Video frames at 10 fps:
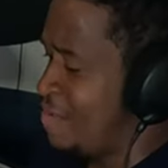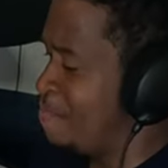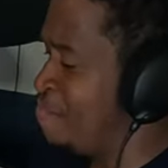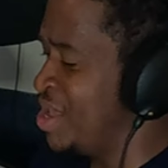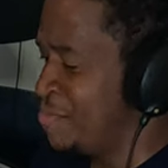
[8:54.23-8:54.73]

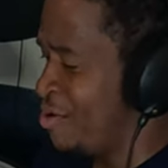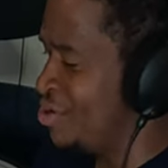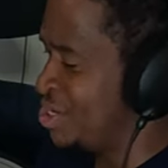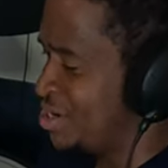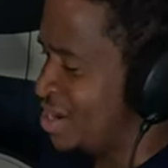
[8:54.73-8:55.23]
Me
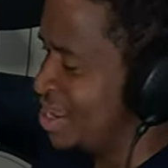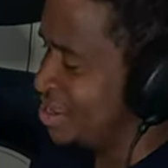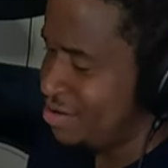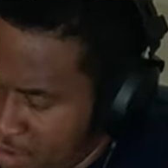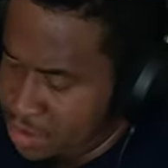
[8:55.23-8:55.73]

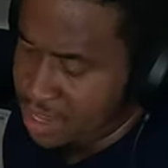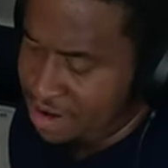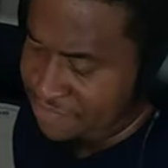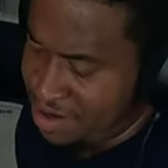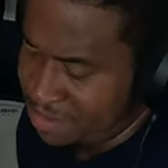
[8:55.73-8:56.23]
personally, yeah, I
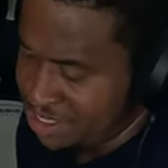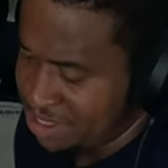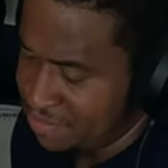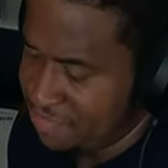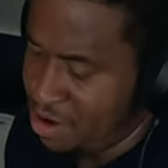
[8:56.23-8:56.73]
find
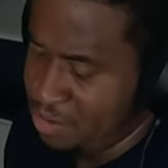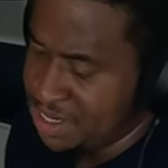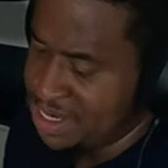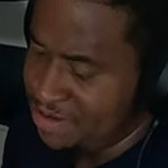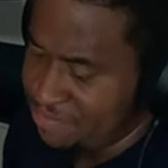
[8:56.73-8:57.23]
myself
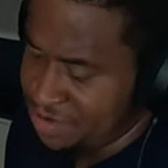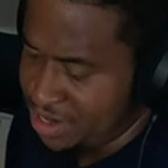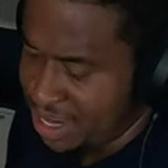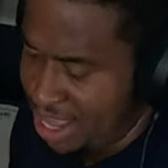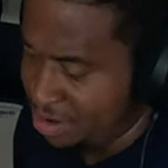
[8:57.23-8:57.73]
always having to
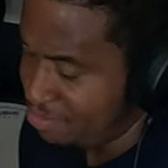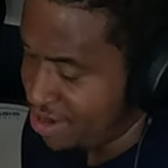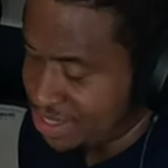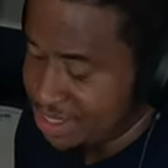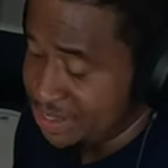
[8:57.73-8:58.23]

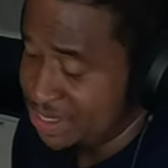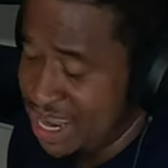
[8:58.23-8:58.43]
calibrate this